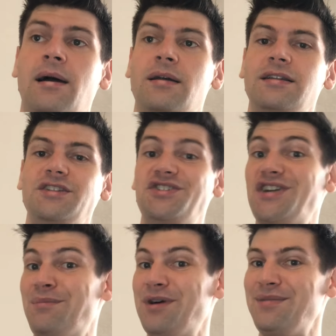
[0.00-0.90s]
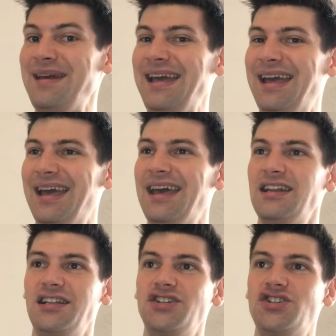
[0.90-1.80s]
Did you jump with me?
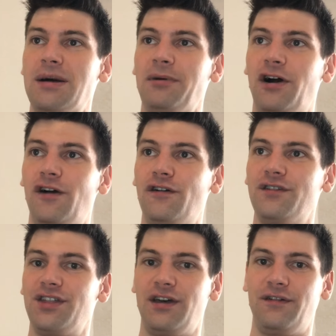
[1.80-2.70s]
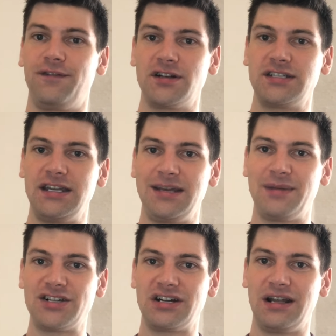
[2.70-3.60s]
Did you jump over the first ending
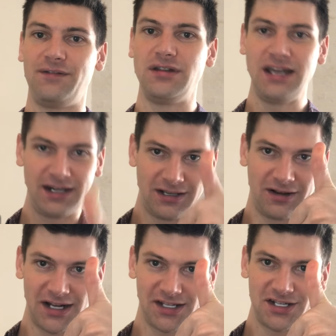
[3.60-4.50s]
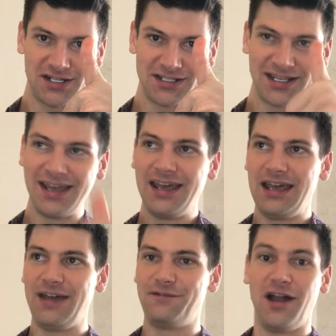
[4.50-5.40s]
measure? If you did, congratulations.
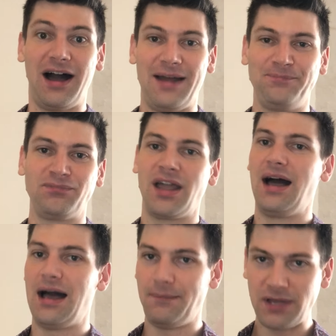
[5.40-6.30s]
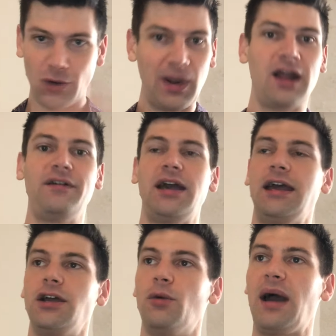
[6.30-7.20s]
If not, be aware of it
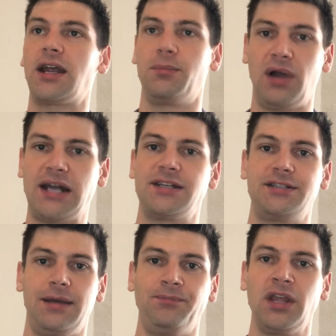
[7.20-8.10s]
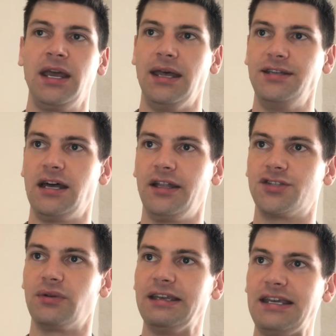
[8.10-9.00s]
and go back and practice it until it's
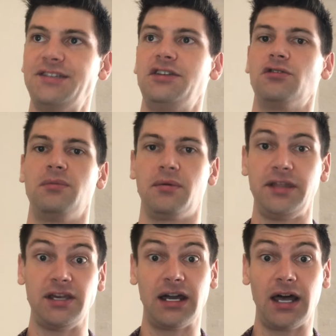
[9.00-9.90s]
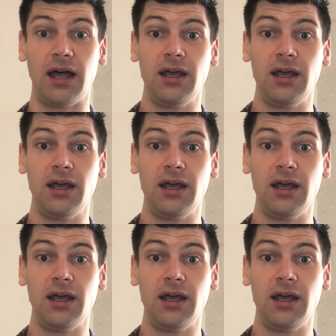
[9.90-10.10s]
really easy to remember that you gotta